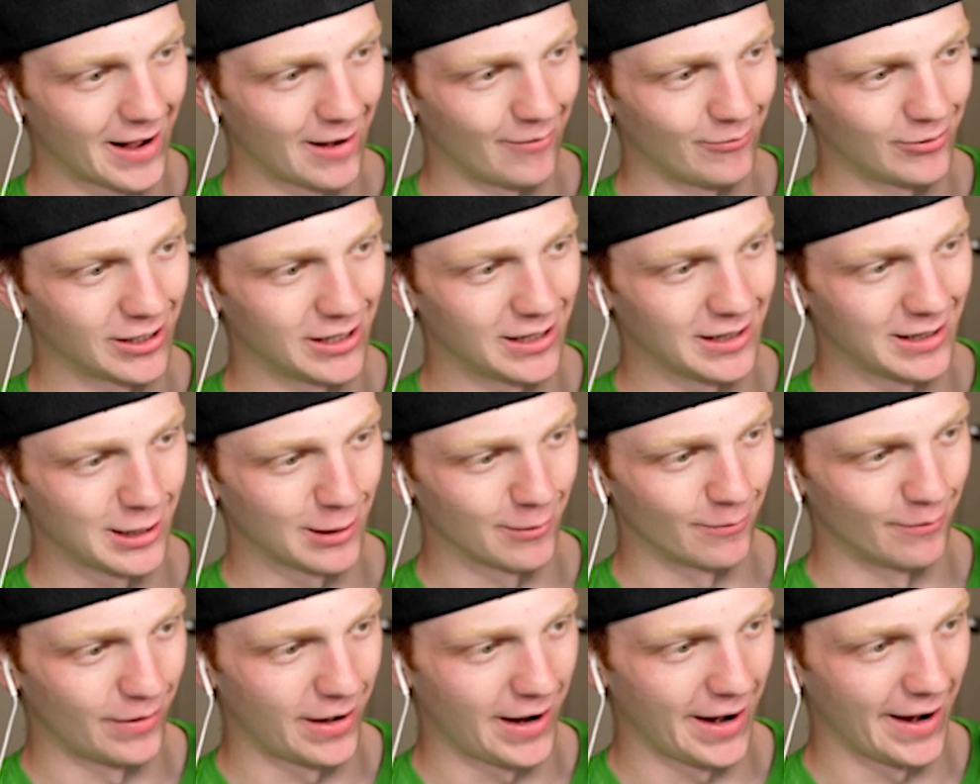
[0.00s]
I'm gonna
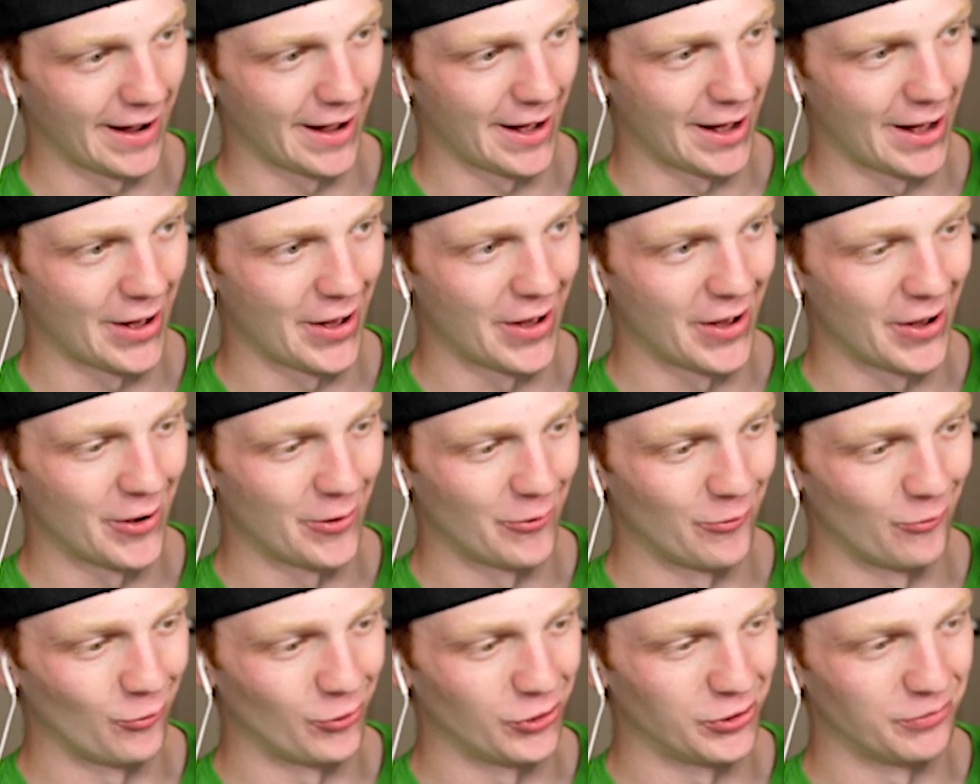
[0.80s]
get my
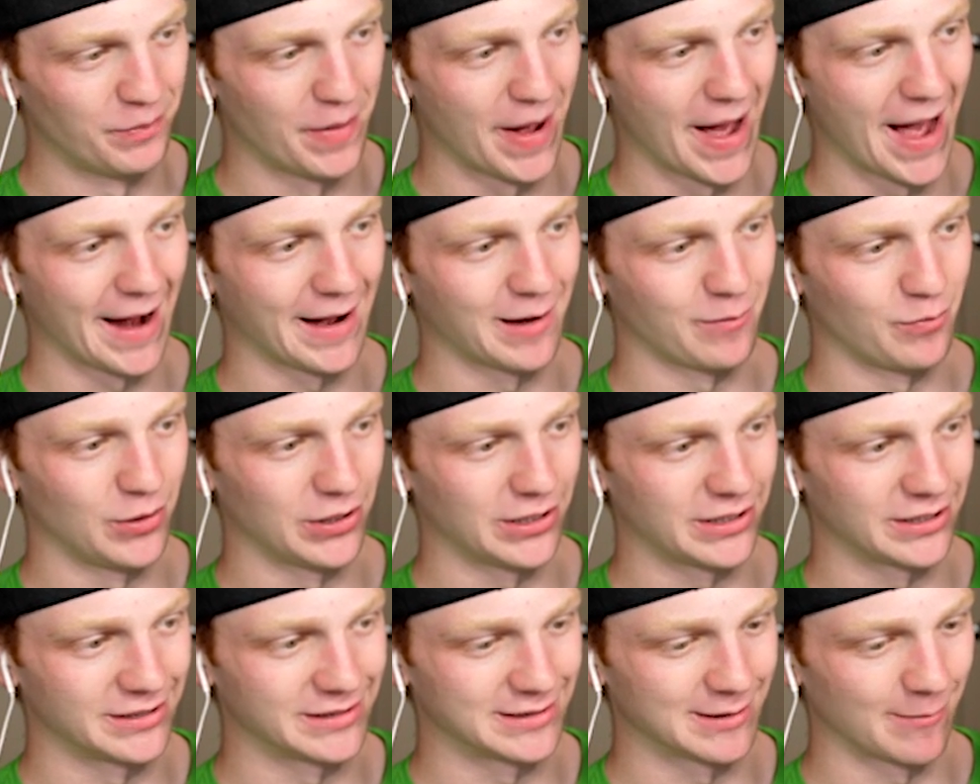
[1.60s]
uh, wood back
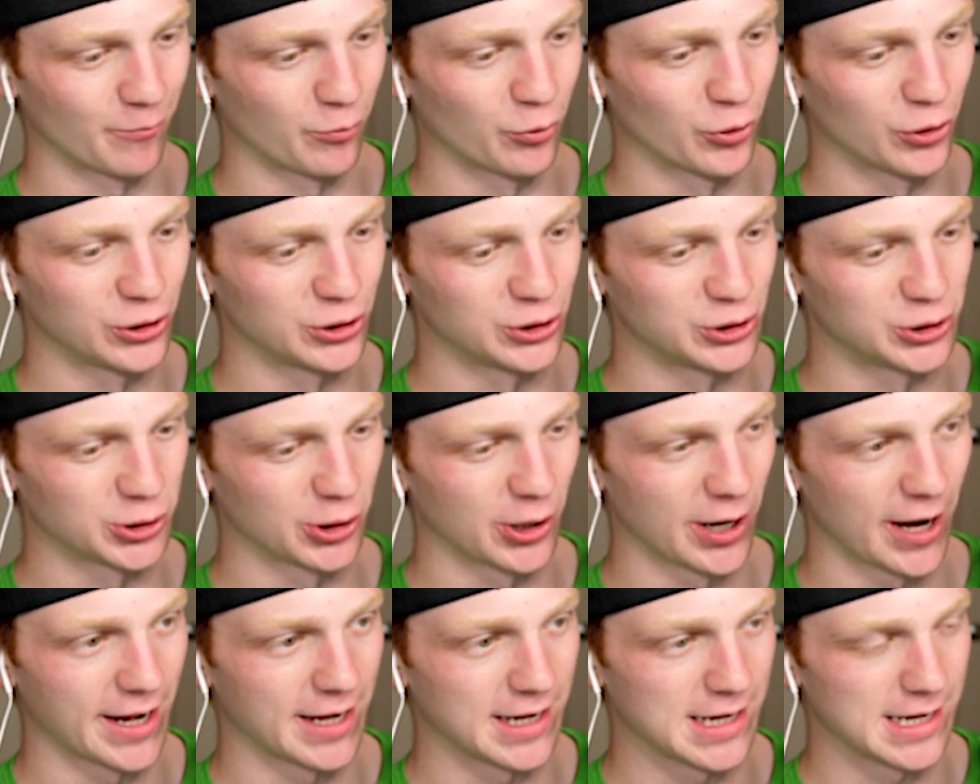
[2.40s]
because I'm pretty
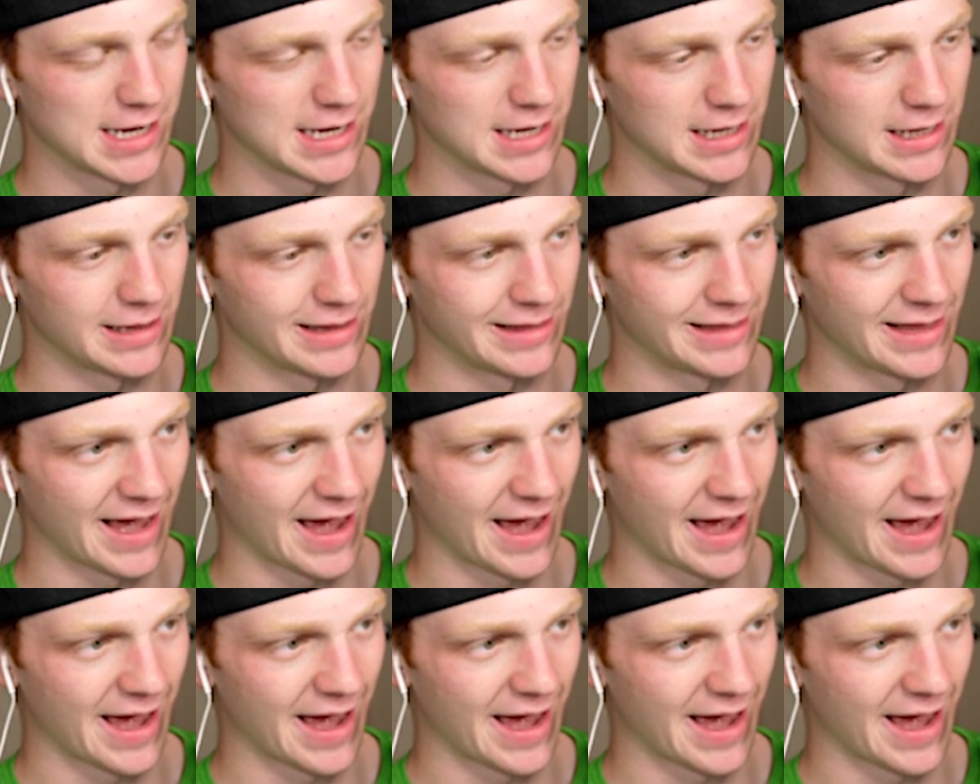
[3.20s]
sure I needed